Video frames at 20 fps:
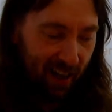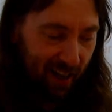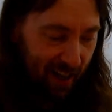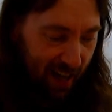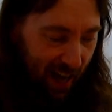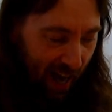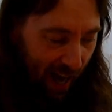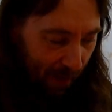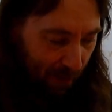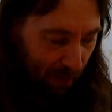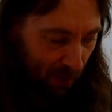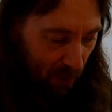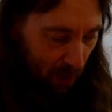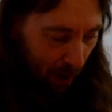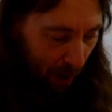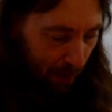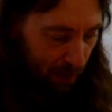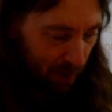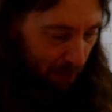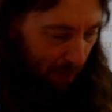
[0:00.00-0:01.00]
Yeah, so
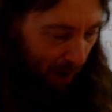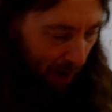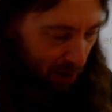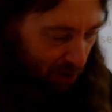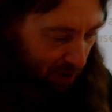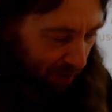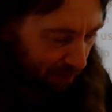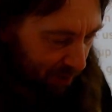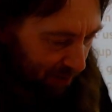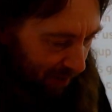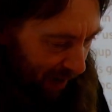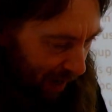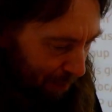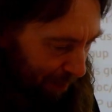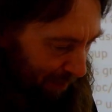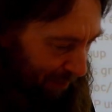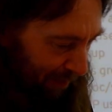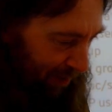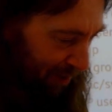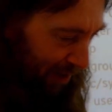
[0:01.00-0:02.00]
I was a Microsoft
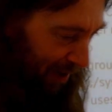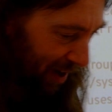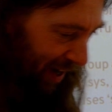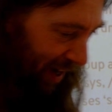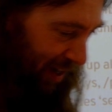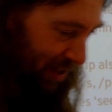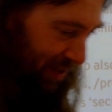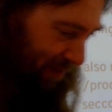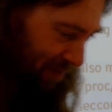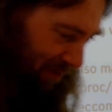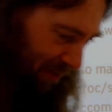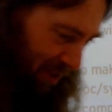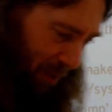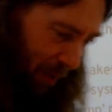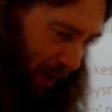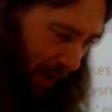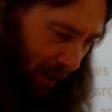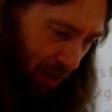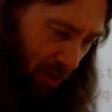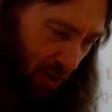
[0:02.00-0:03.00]
developer for 3 years,
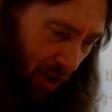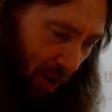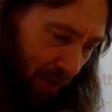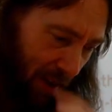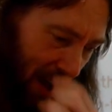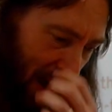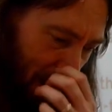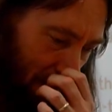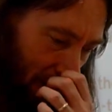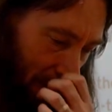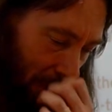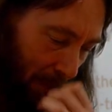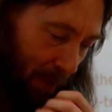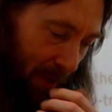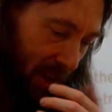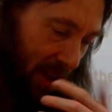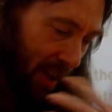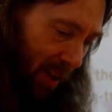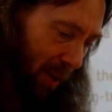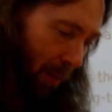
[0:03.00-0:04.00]
so I could solve that problem.
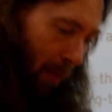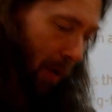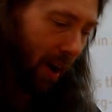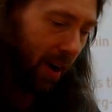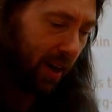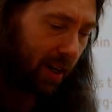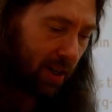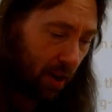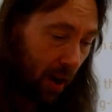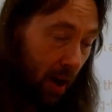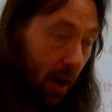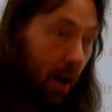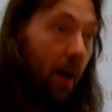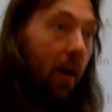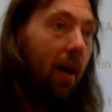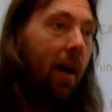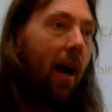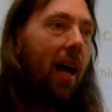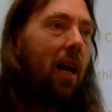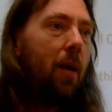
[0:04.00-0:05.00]
But the other one is,
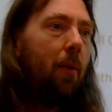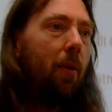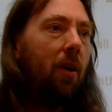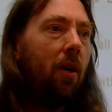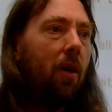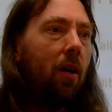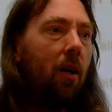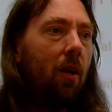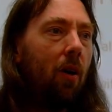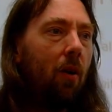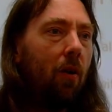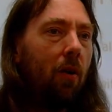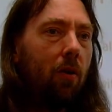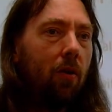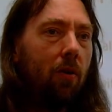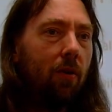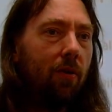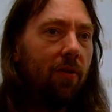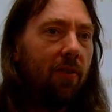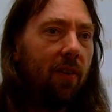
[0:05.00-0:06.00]
anyone an
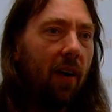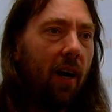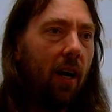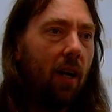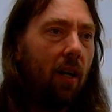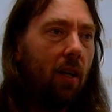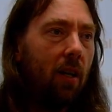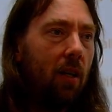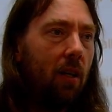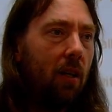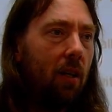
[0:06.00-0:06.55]
Oracle fan?